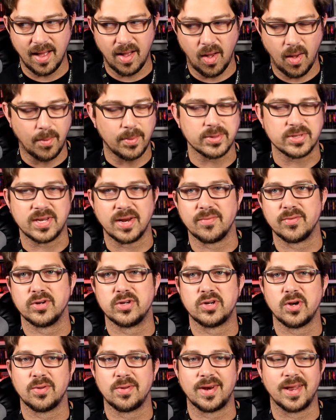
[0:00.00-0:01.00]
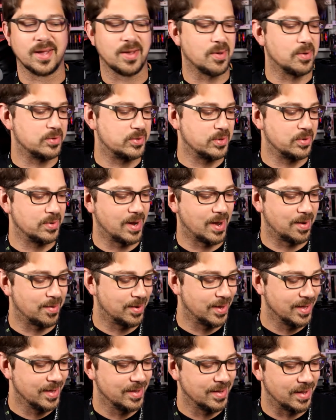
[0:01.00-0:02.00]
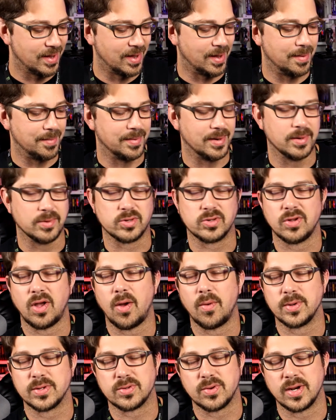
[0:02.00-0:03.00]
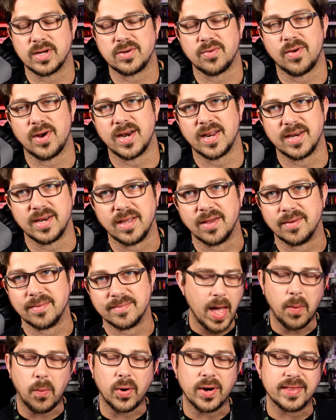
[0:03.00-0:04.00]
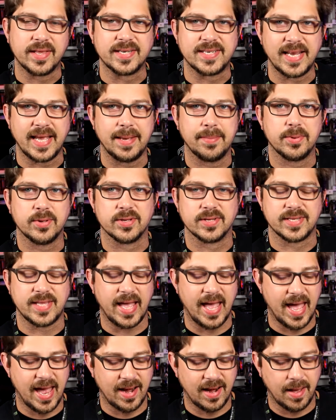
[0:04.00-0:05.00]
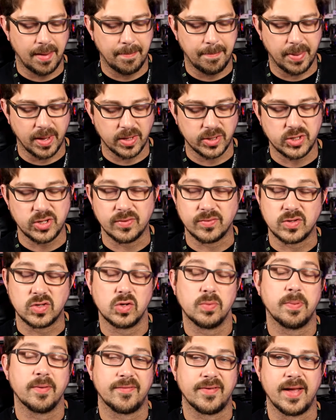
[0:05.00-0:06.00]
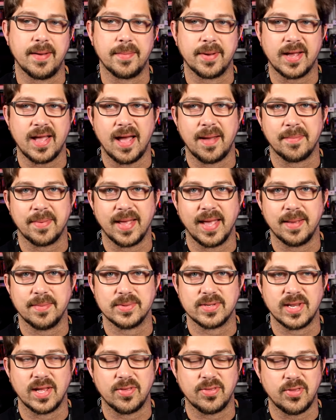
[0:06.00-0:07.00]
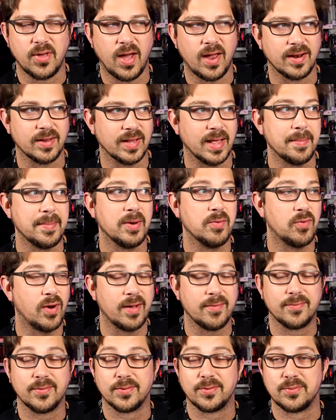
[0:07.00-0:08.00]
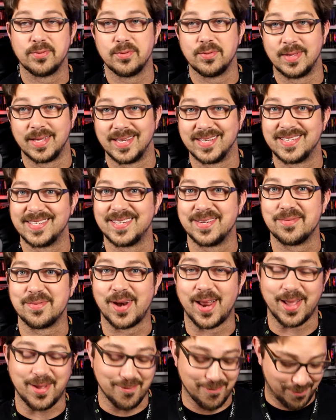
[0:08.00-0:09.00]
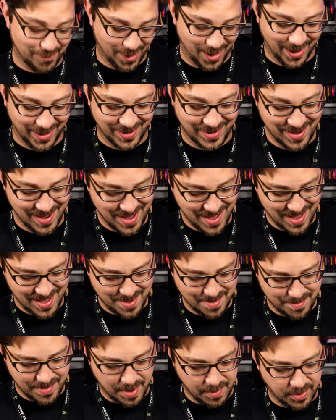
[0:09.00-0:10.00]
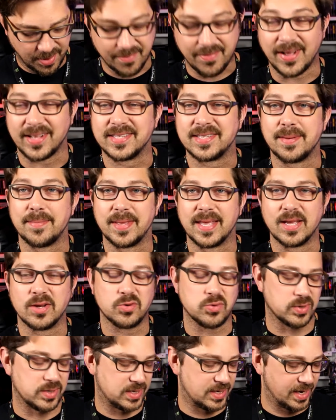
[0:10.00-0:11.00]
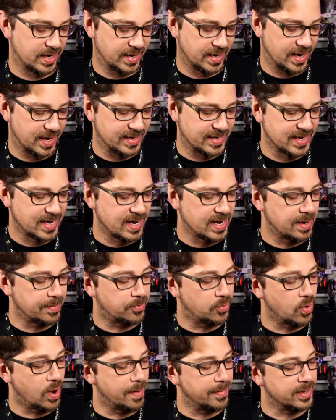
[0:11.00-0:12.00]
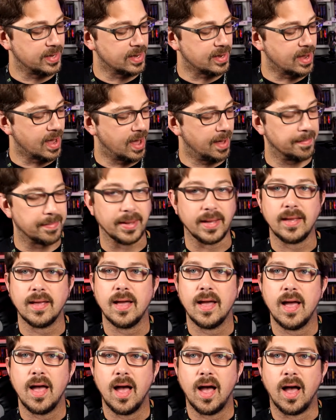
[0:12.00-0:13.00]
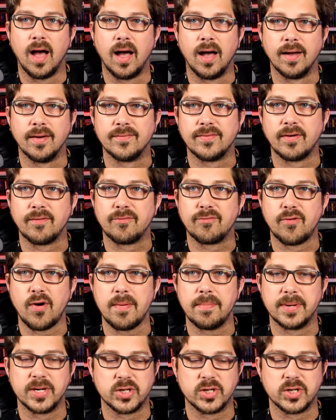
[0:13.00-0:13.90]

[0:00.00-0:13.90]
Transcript: almost every show that I go to now. It was always great to run into you. At one of the tables, they had a bunch of Super Famicom games, and I thought, let me rifle through these, see what I can find. Maybe we can find something interesting. I did end up grabbing a copy of Front